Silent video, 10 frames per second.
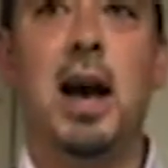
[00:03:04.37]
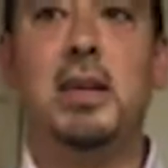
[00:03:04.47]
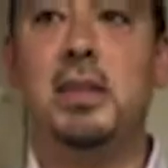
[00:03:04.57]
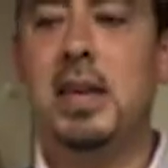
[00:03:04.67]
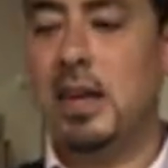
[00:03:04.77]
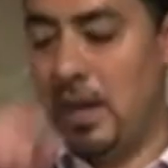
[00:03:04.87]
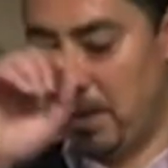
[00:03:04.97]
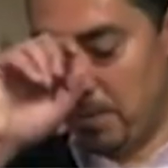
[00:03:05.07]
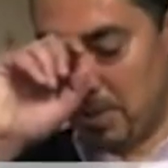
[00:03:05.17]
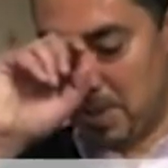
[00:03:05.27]
I think it
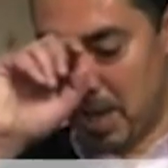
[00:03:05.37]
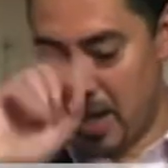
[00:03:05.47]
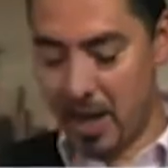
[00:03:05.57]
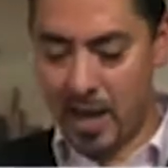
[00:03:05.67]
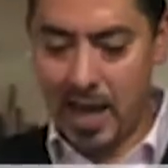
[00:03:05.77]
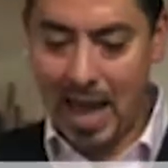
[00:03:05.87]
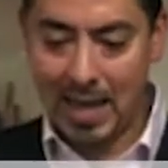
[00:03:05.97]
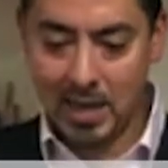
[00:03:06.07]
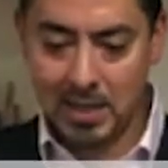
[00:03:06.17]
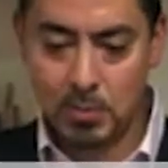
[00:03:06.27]
was
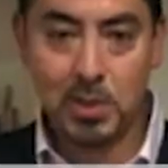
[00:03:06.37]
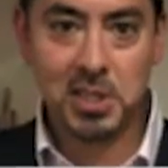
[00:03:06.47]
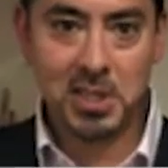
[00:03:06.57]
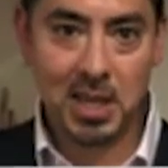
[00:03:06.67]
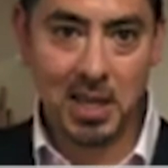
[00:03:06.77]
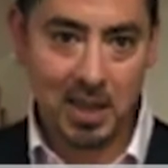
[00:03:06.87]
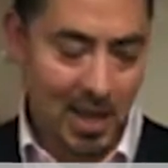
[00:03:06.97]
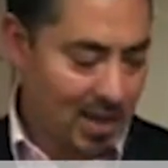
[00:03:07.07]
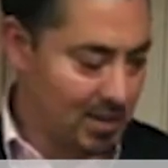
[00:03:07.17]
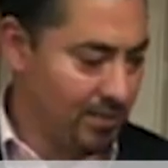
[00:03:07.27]
Angus Winchester
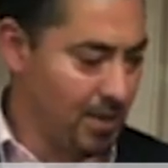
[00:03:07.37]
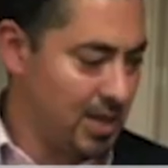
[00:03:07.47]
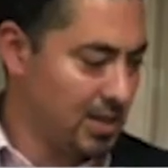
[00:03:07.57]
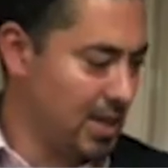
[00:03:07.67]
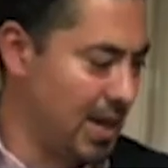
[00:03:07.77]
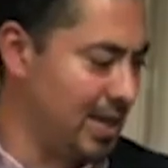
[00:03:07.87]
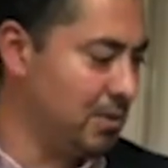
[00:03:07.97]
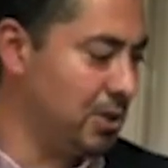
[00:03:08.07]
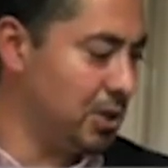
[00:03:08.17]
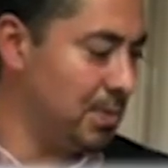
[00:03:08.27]
that first
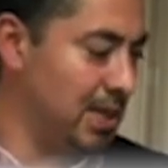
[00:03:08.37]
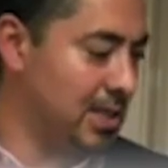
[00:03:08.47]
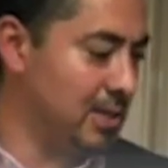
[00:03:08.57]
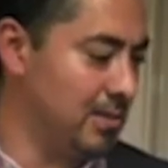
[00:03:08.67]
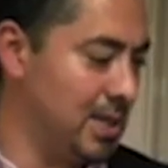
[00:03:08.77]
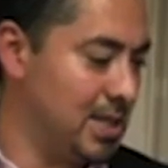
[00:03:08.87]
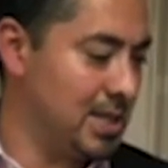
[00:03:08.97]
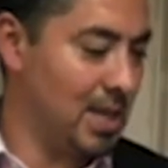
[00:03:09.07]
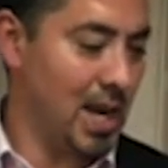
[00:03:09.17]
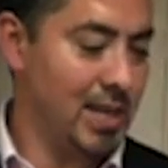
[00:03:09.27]
introduced me to
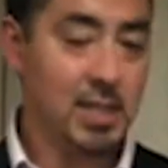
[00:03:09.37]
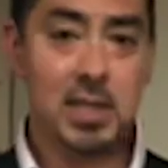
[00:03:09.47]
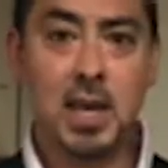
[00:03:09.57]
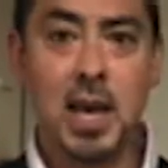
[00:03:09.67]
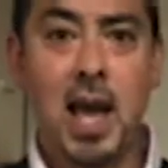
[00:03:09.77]
this delight,